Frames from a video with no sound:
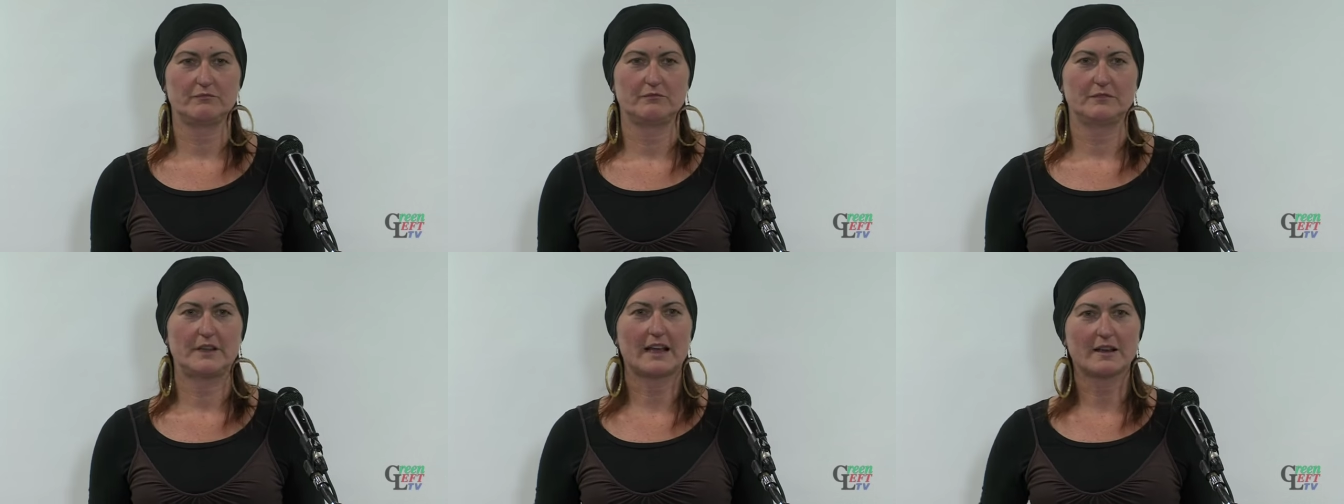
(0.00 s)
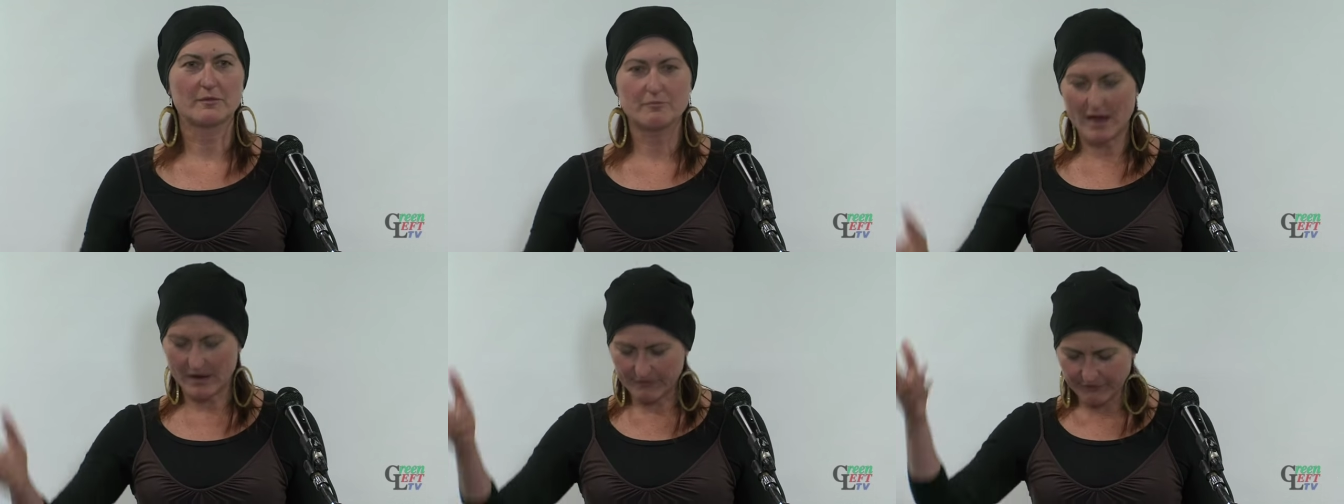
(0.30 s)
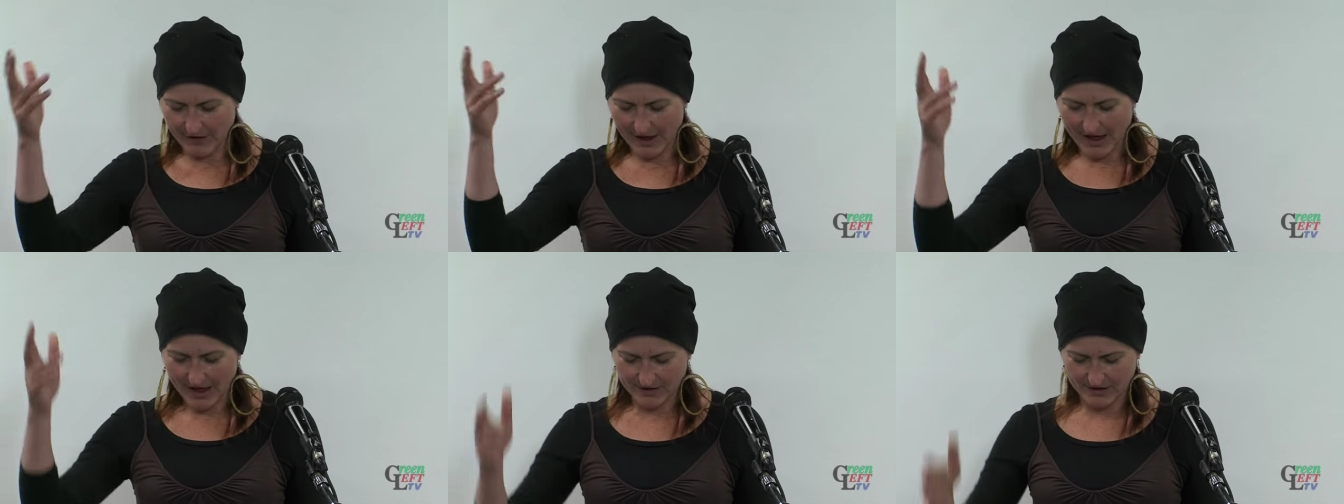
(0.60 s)
like my
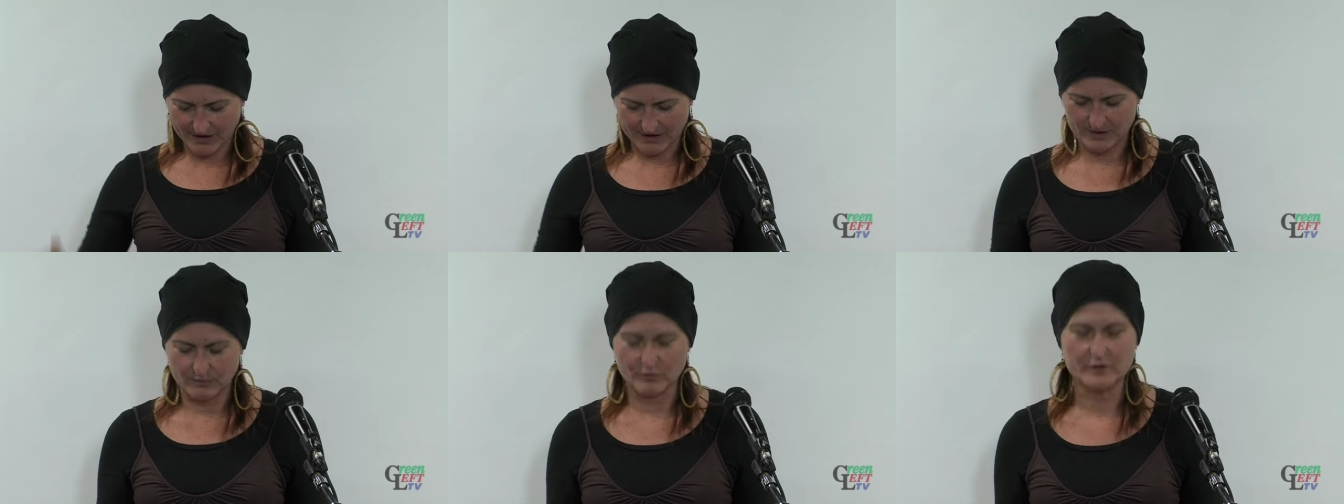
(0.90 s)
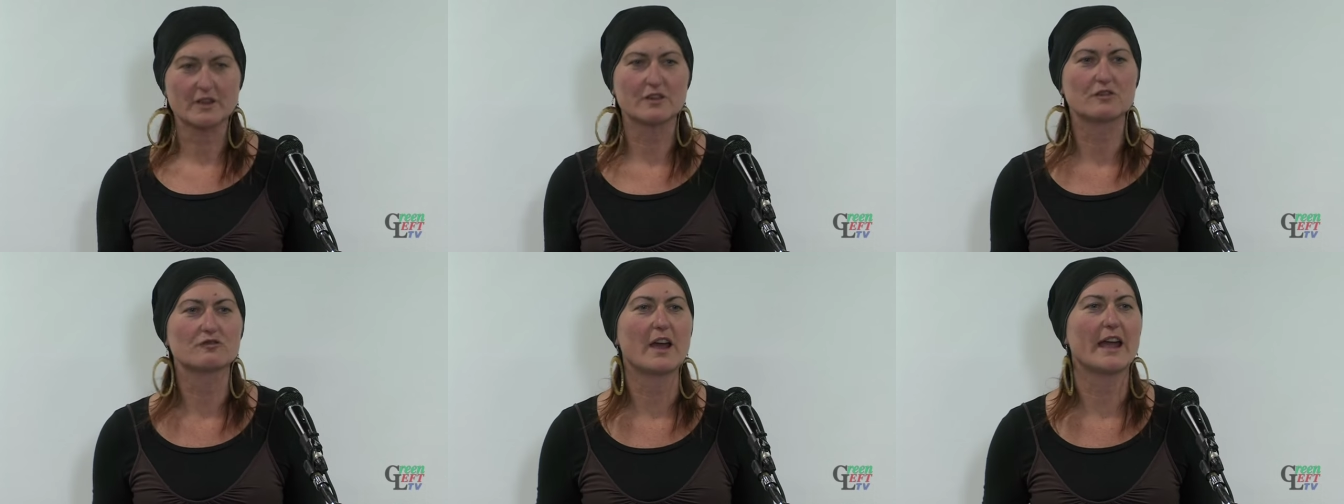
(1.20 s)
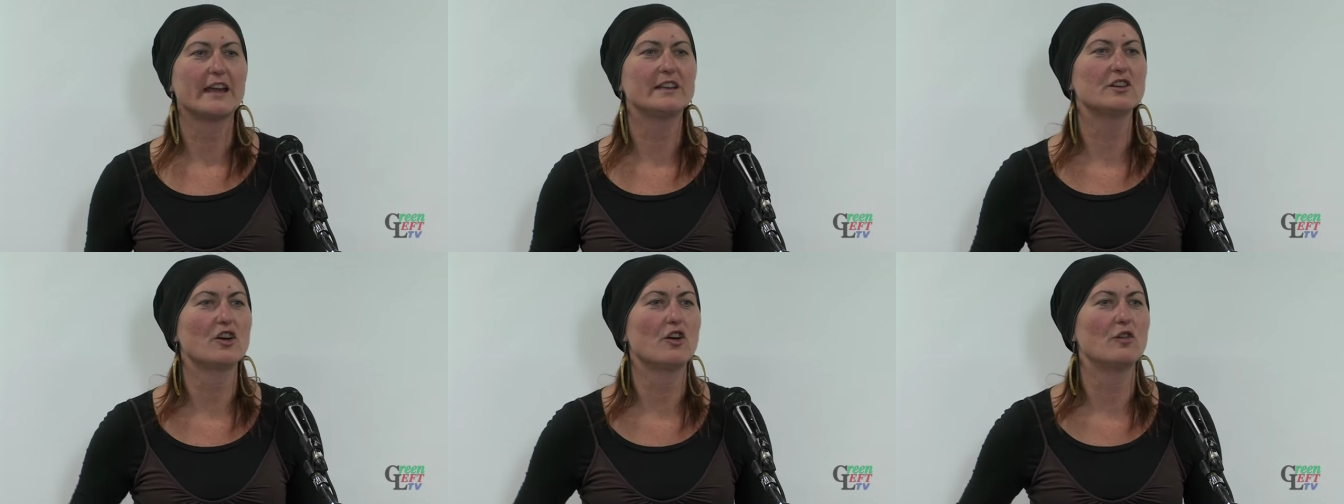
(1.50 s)
father, he was a
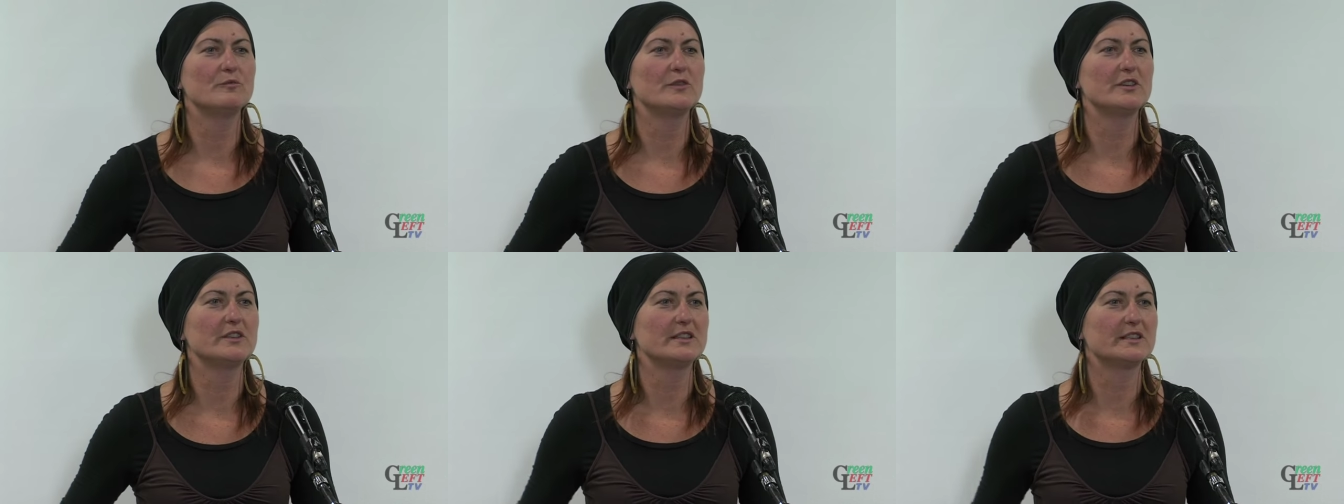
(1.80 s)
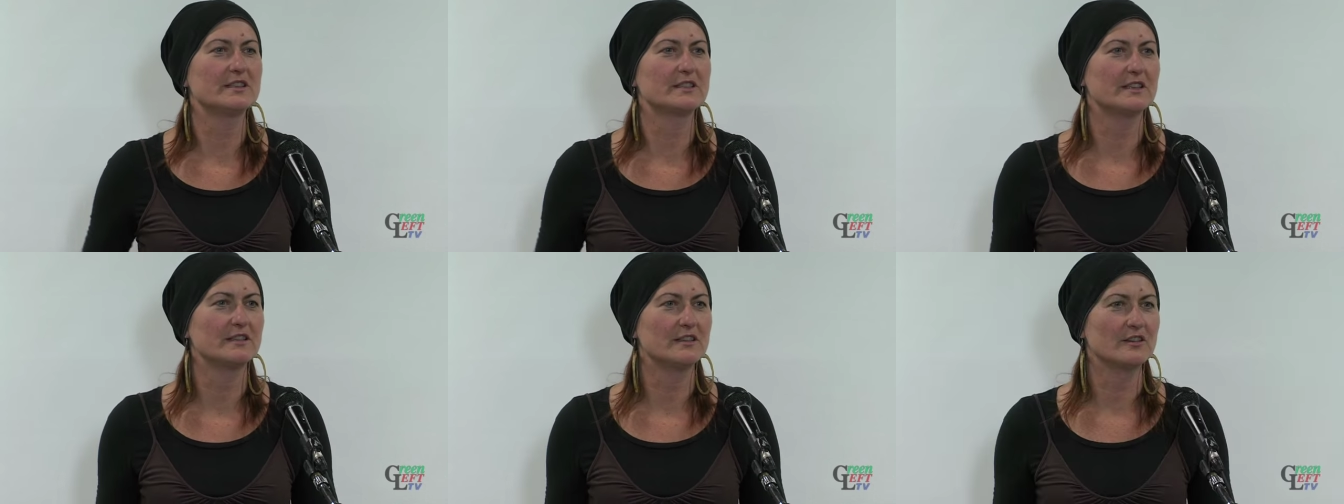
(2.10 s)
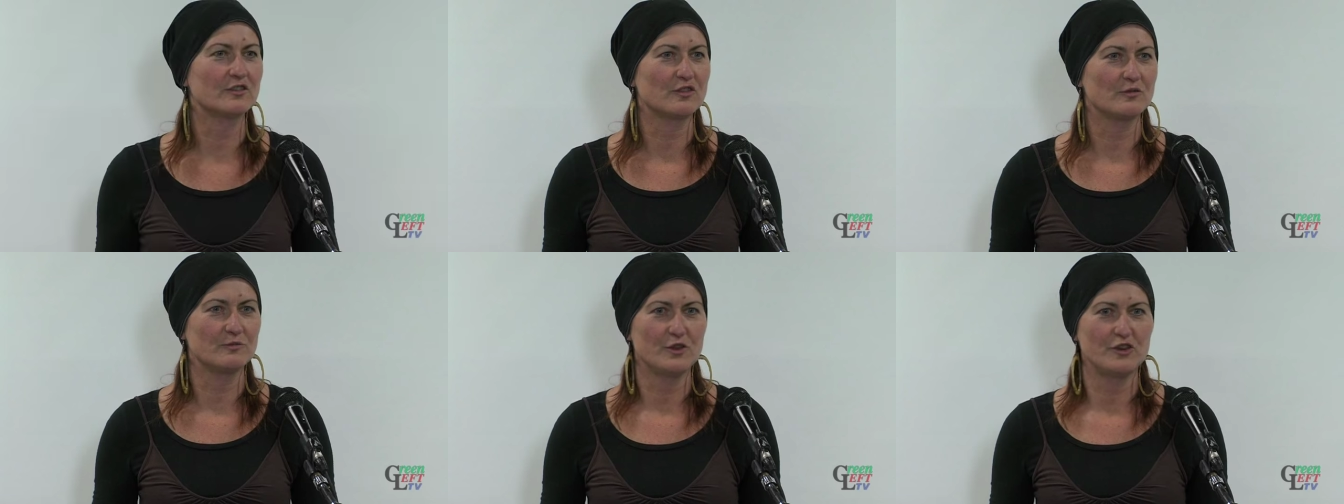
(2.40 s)
great communist in the
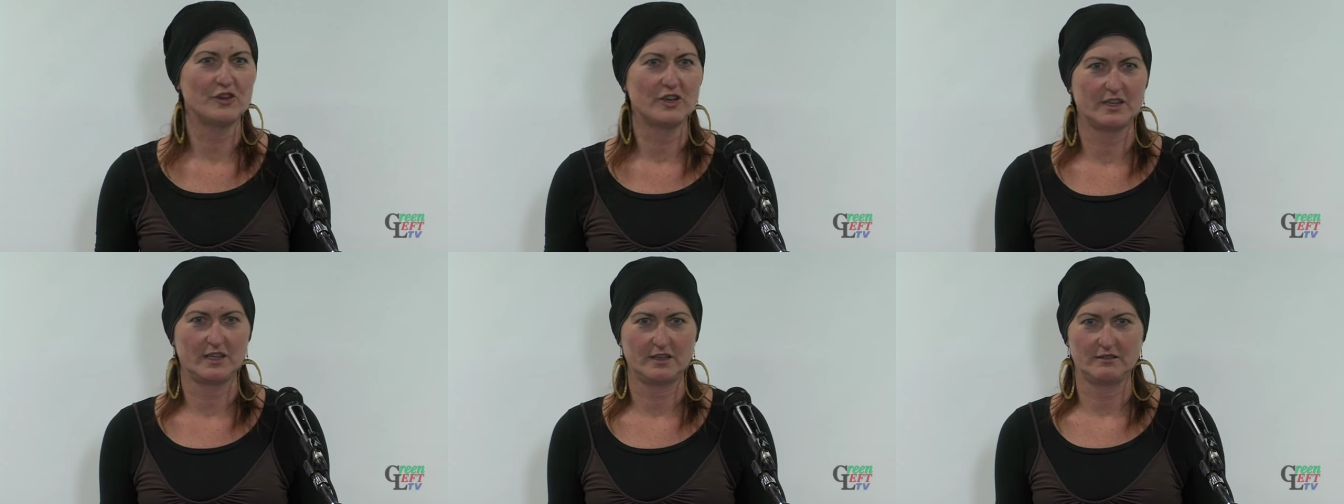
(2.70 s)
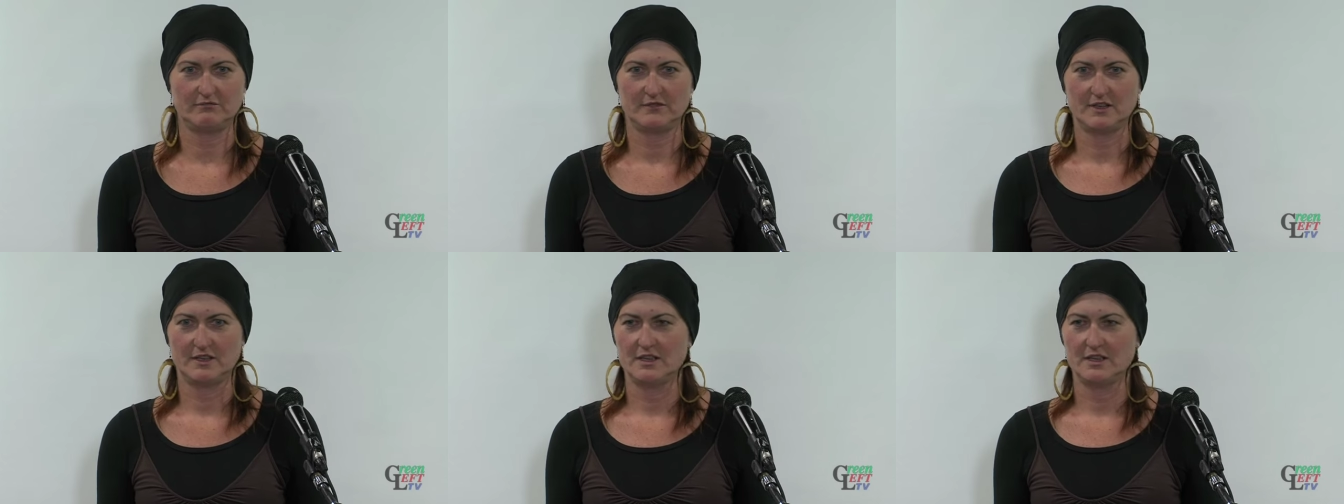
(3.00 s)
community.